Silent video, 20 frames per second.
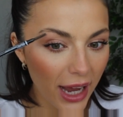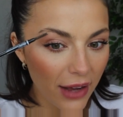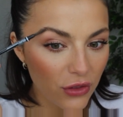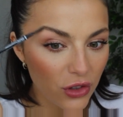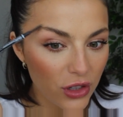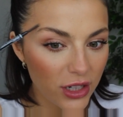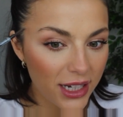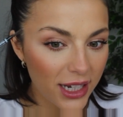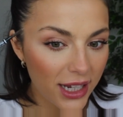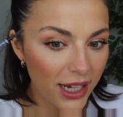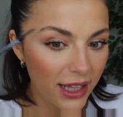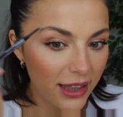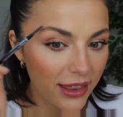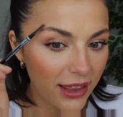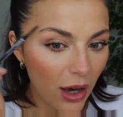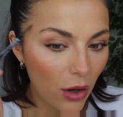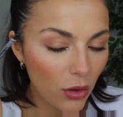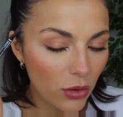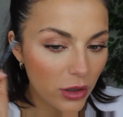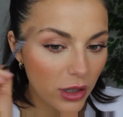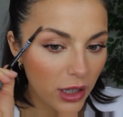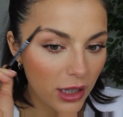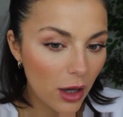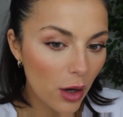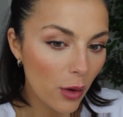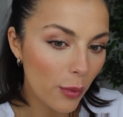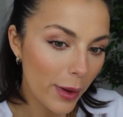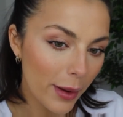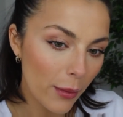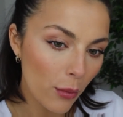after today that'll look a
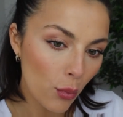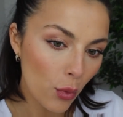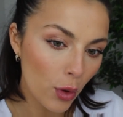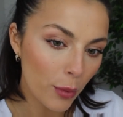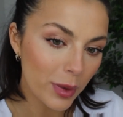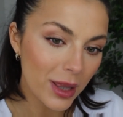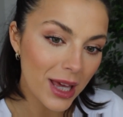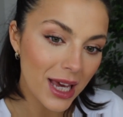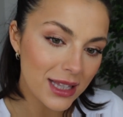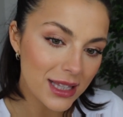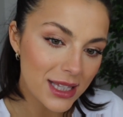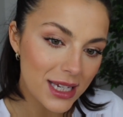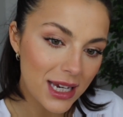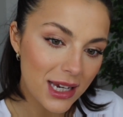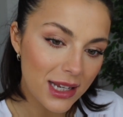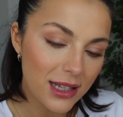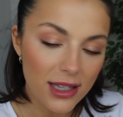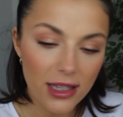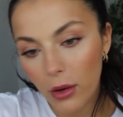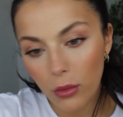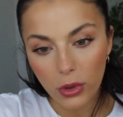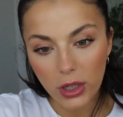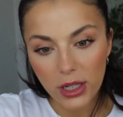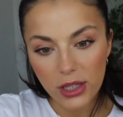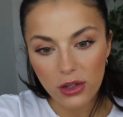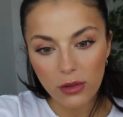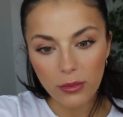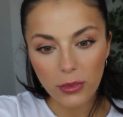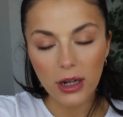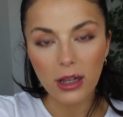little bit more blended. So I'm going to
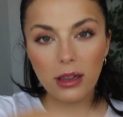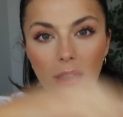zoom in